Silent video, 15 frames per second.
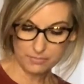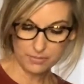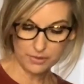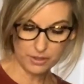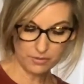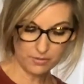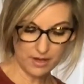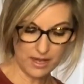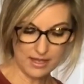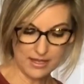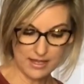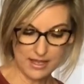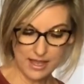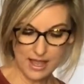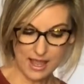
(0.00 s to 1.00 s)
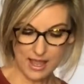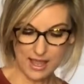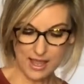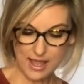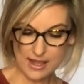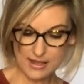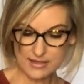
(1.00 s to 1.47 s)
puree
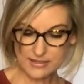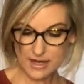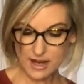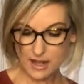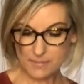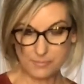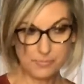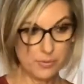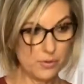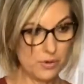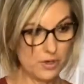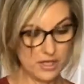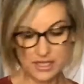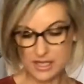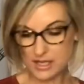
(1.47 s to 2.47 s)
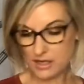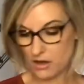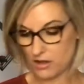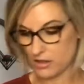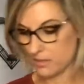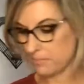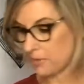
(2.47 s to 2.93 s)
and I'm putting it
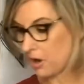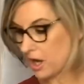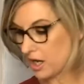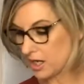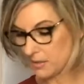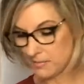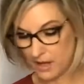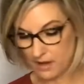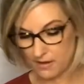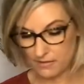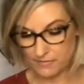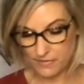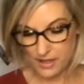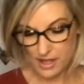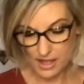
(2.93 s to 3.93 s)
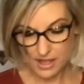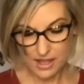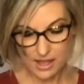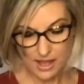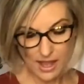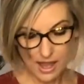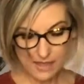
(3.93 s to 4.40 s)
on the bottom of,
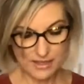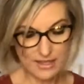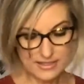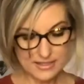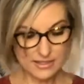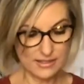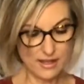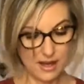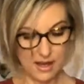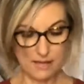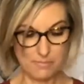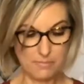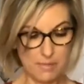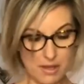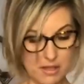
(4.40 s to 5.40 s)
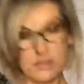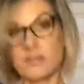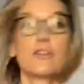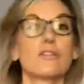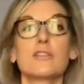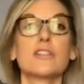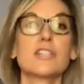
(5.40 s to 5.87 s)
I think it's a
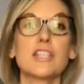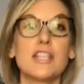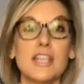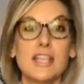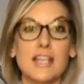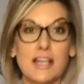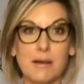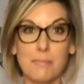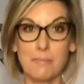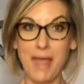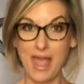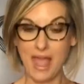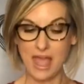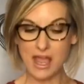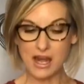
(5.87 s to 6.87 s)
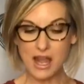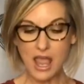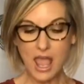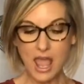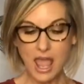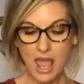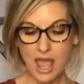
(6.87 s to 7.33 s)
9x13 pan.
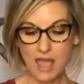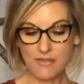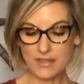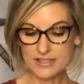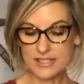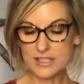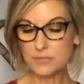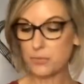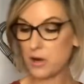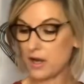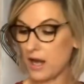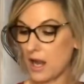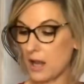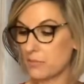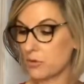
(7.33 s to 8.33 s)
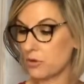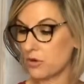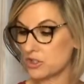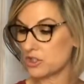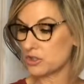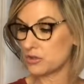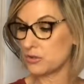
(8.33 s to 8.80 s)
And this is what I'm
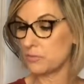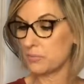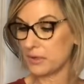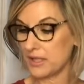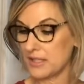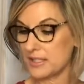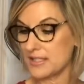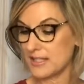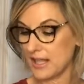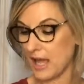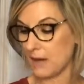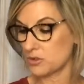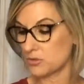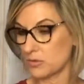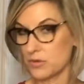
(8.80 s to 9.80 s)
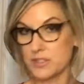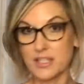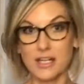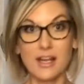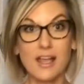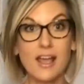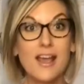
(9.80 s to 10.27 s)
going to place the cabbage rolls
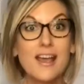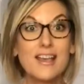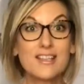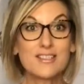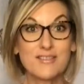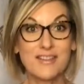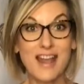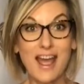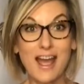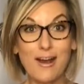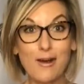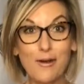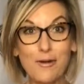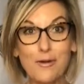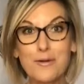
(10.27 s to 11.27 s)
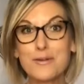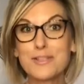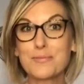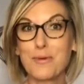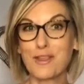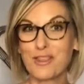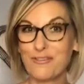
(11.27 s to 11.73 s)
in. So now
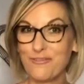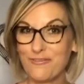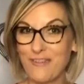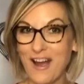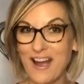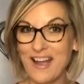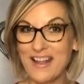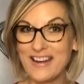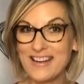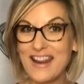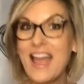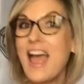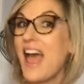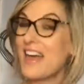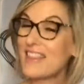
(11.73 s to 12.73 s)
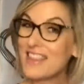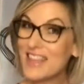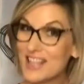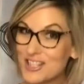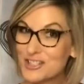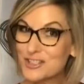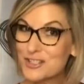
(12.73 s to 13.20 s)
is where the fun and the
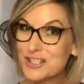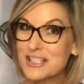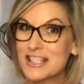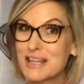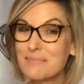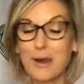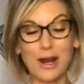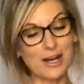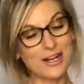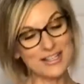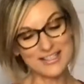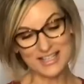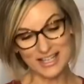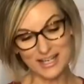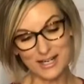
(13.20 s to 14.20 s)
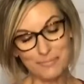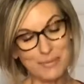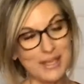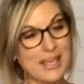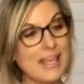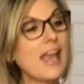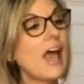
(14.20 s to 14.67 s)
interesting part is going to
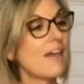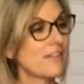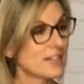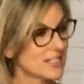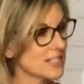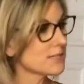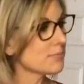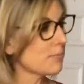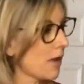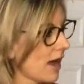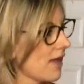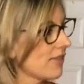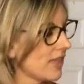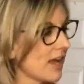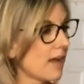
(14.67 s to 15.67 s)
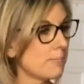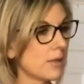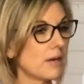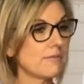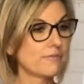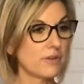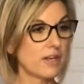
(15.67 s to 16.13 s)
be. This is why I think I've
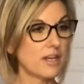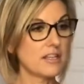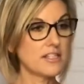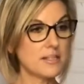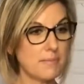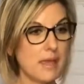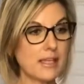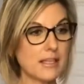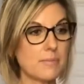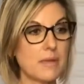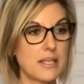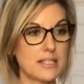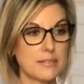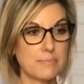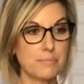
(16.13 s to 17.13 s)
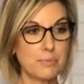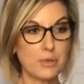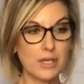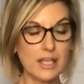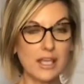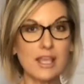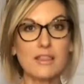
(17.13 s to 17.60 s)
been afraid to make them, is
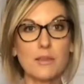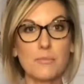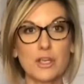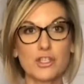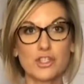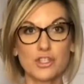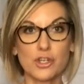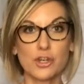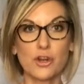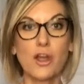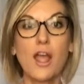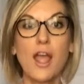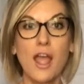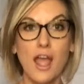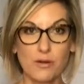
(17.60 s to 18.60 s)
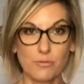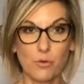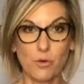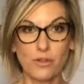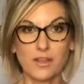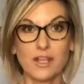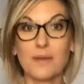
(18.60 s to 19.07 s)
putting in the mixture and
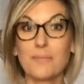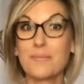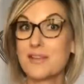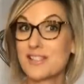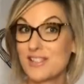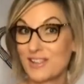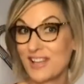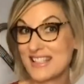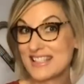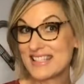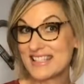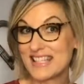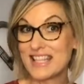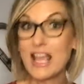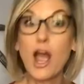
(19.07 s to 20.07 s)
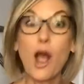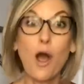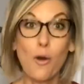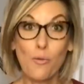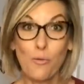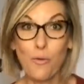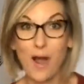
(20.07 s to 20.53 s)
rolling them. So let's see
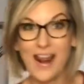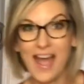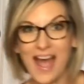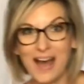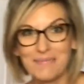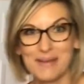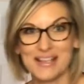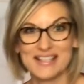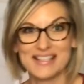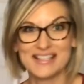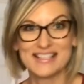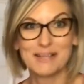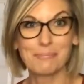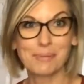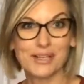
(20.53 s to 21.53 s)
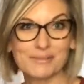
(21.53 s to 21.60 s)
what happens.